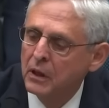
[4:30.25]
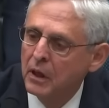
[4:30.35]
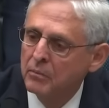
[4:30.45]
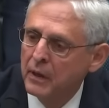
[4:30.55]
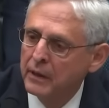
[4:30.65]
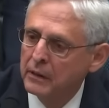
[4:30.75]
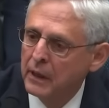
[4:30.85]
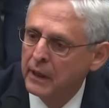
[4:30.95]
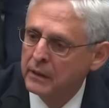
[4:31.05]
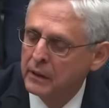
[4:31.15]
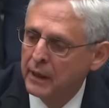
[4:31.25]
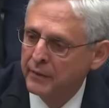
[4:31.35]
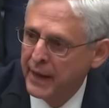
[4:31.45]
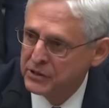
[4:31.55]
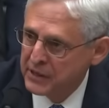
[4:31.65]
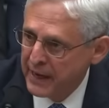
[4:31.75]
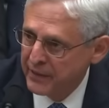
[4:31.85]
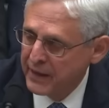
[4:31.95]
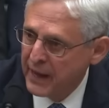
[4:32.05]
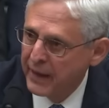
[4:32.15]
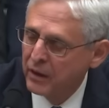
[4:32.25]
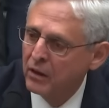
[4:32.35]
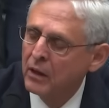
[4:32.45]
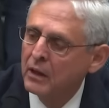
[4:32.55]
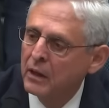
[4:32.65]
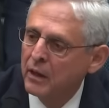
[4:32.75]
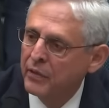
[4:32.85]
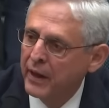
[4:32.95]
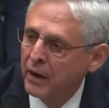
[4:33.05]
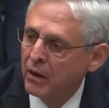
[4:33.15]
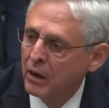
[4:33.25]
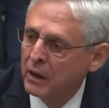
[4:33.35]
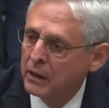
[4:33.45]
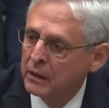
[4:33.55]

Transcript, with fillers: on that side of the aisle their